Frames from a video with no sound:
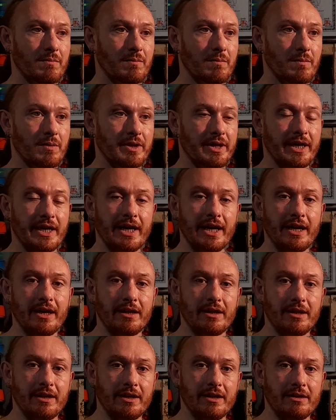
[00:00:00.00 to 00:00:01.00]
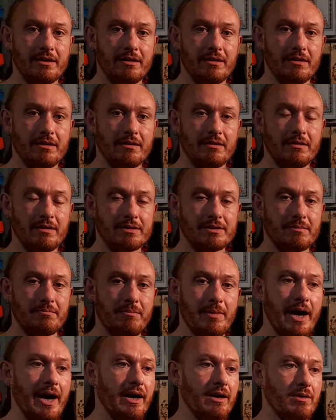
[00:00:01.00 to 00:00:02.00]
well, then again, it doesn't
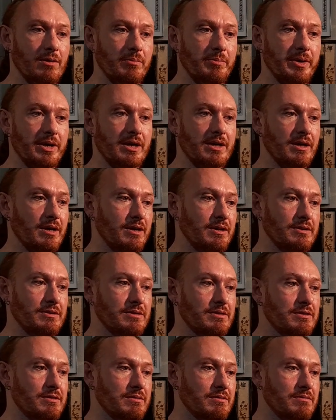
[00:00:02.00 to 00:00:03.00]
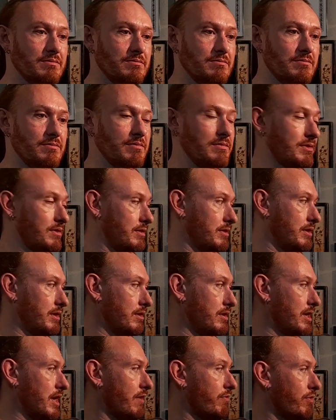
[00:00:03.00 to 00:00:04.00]
matter because
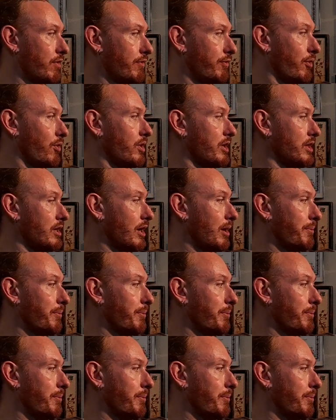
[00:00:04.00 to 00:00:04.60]
they're never afforded the